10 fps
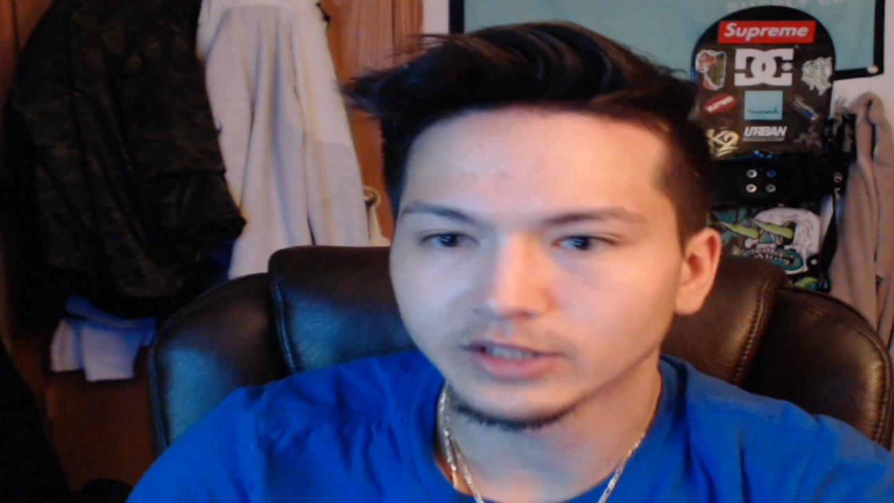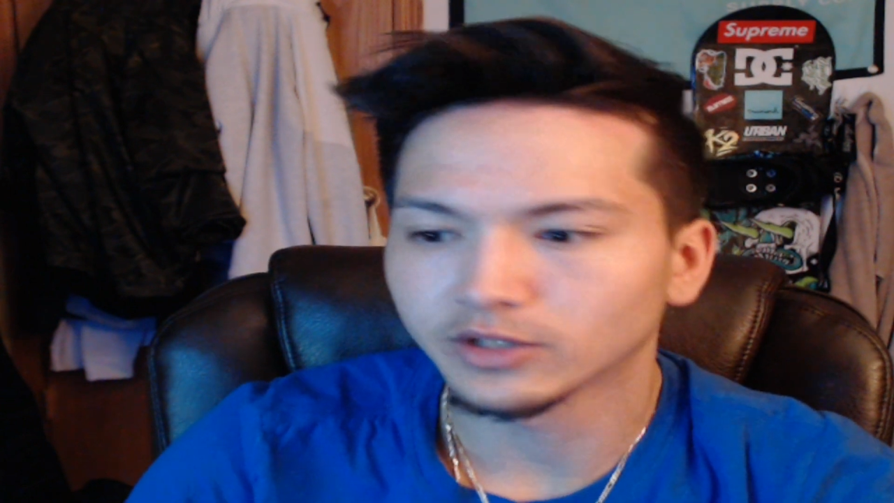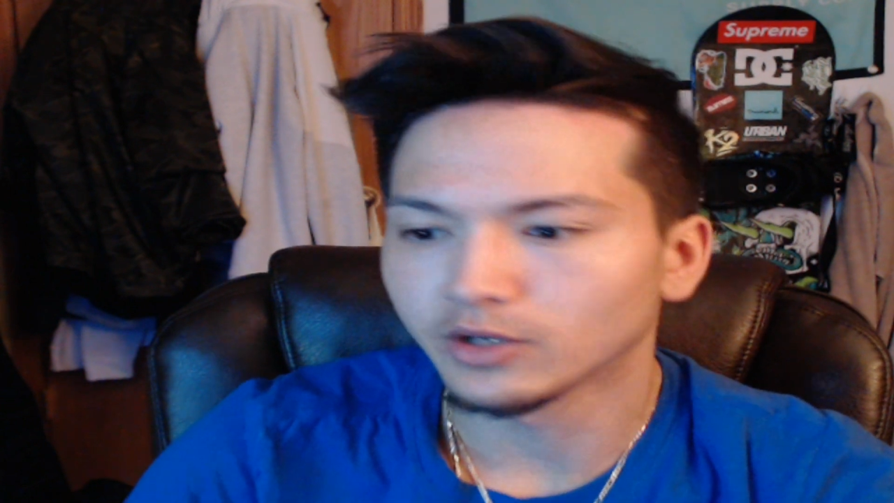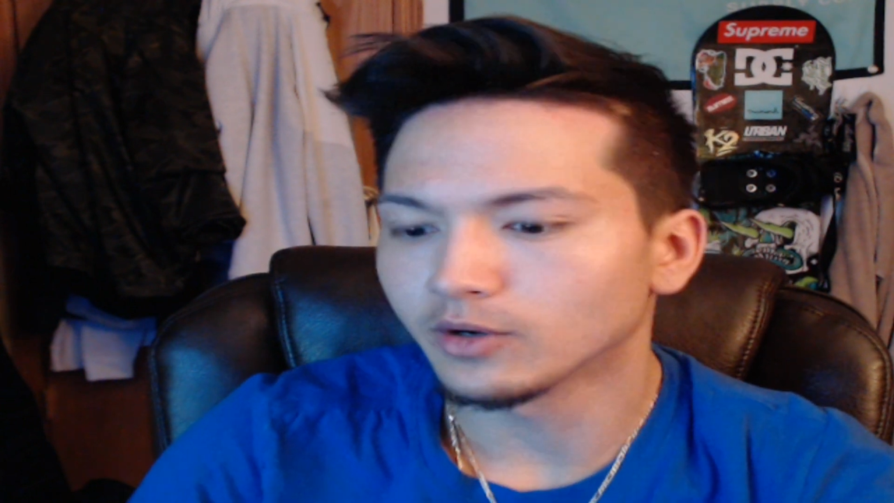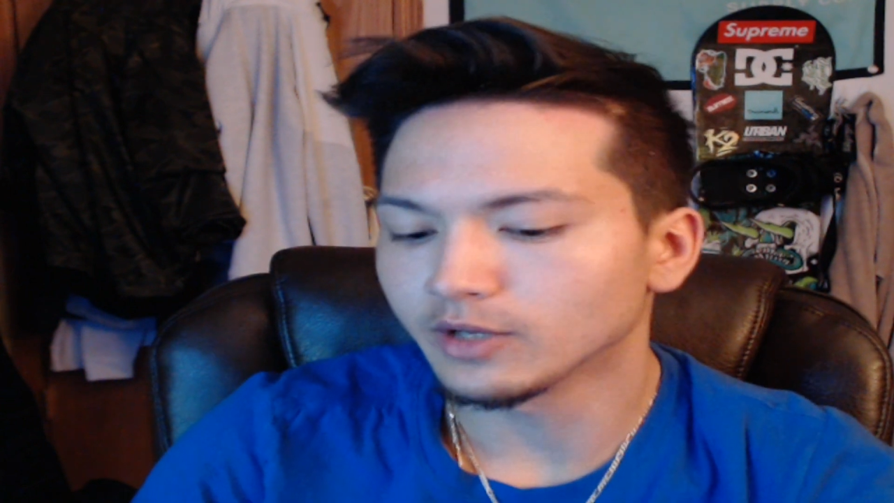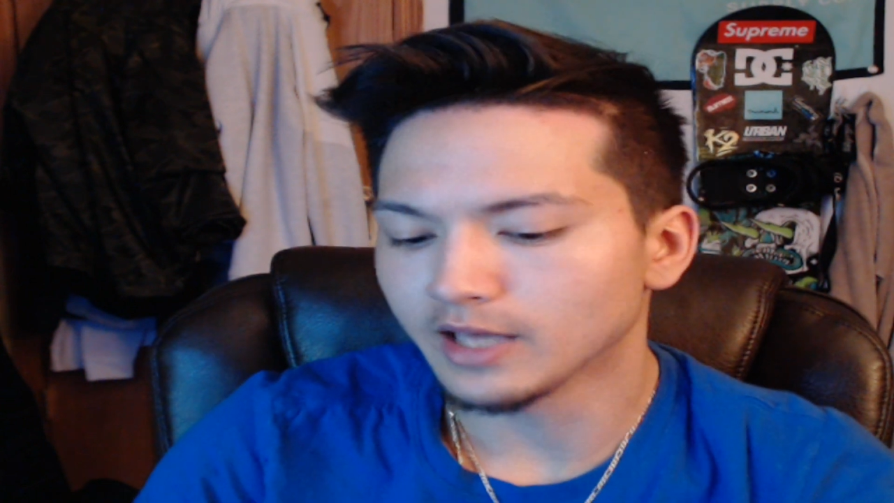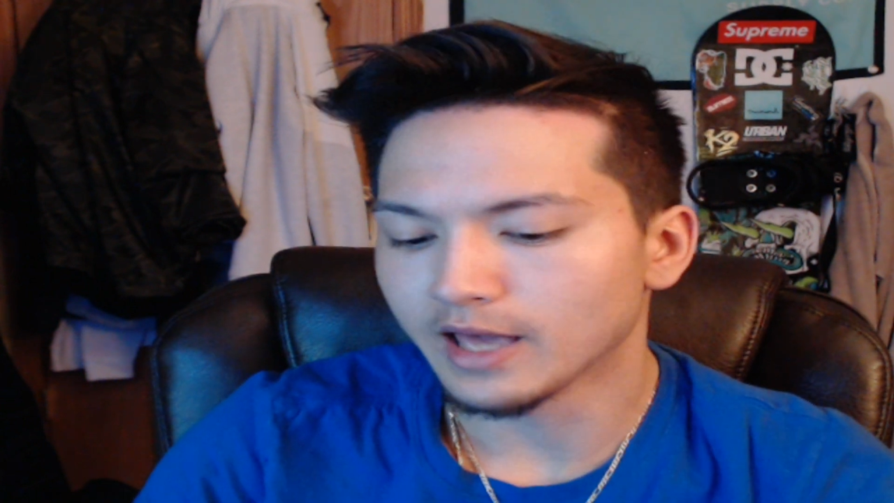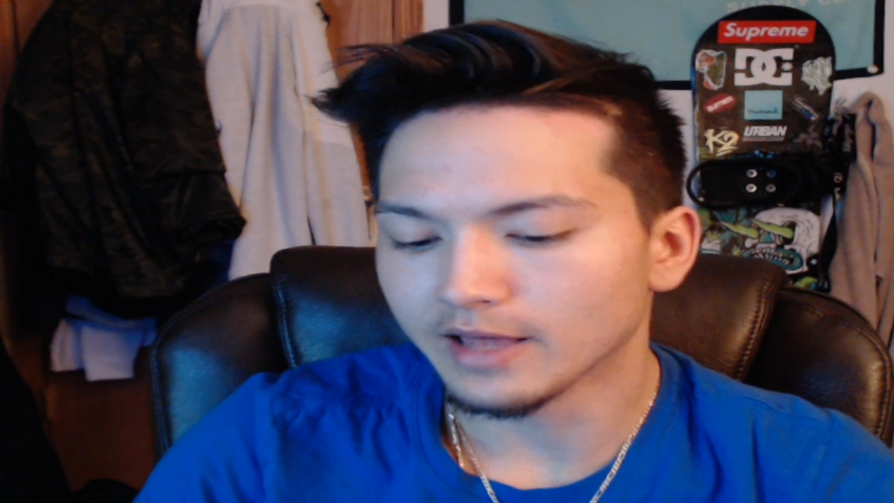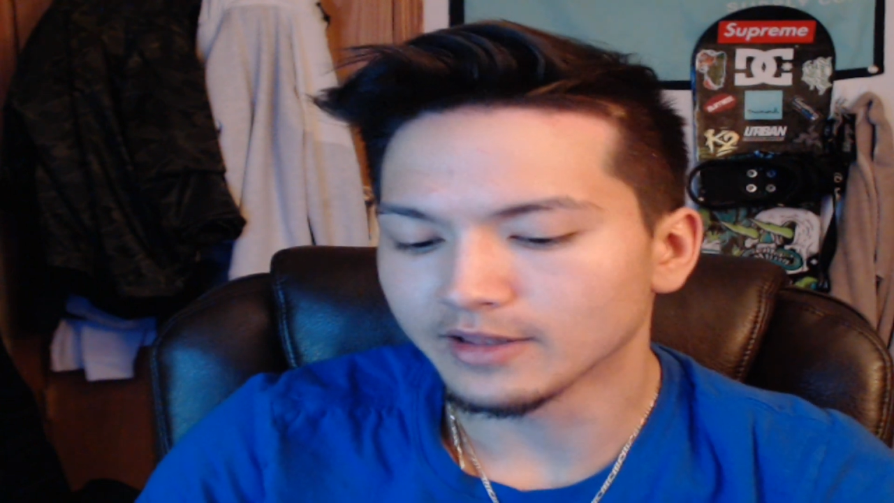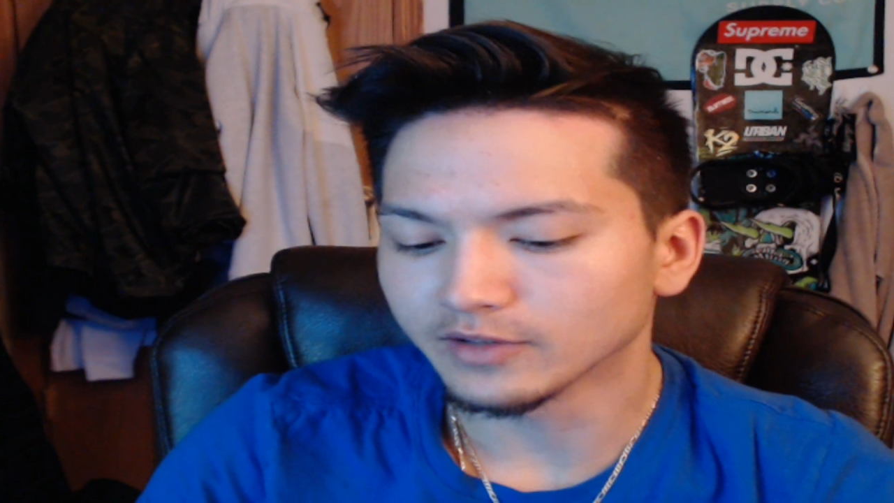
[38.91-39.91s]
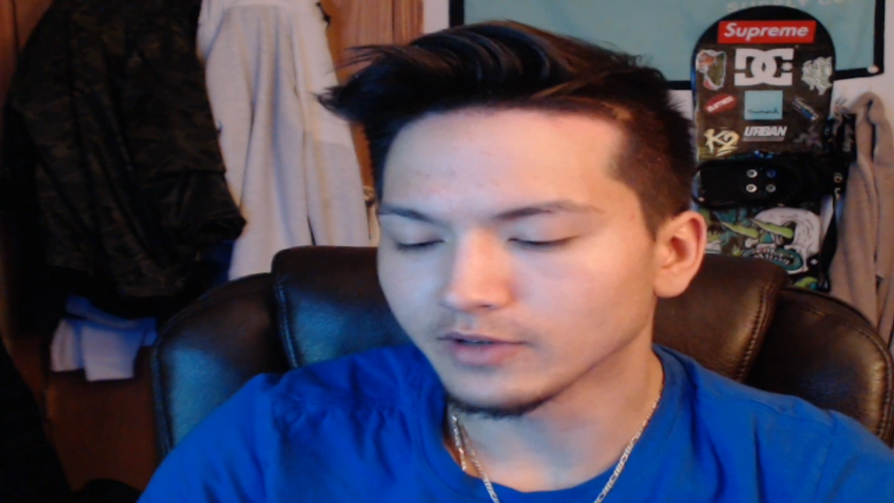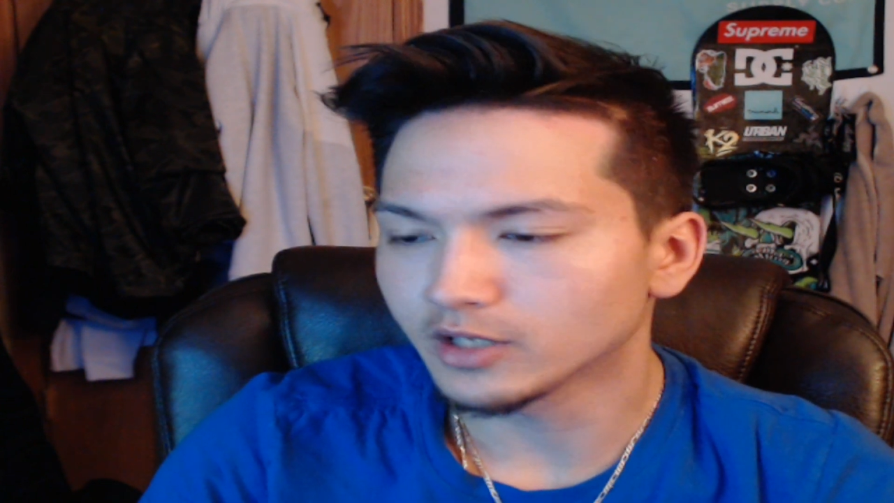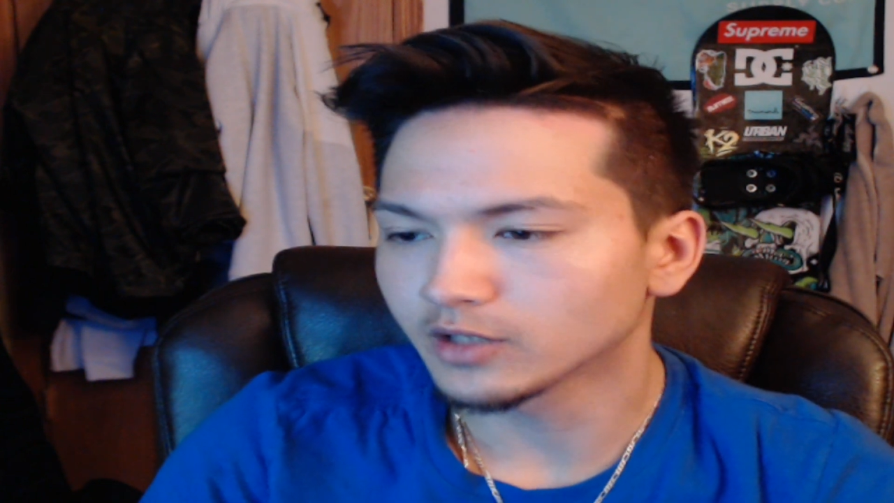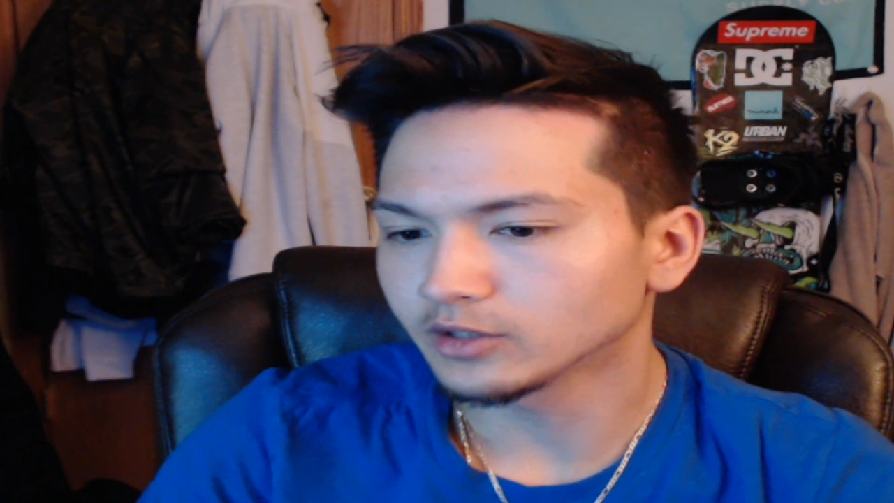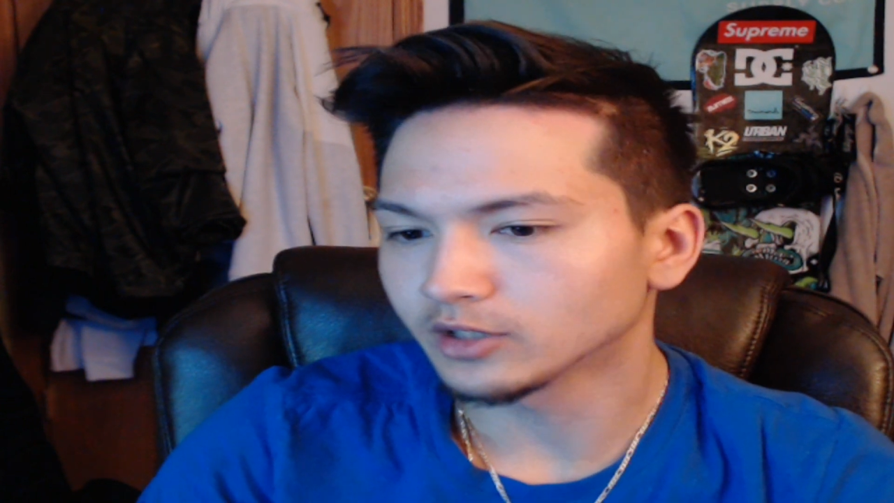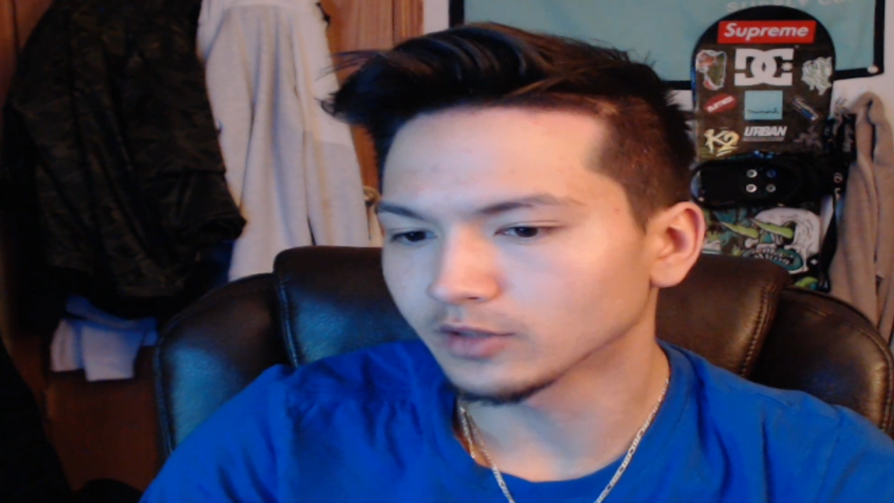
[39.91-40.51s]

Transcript: So yeah, this video is